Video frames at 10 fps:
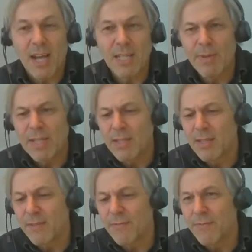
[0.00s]
I spent
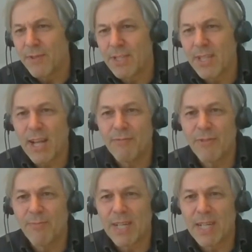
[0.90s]
the first half
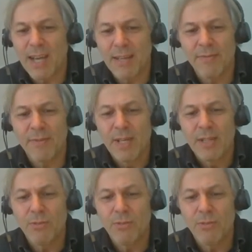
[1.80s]
of my life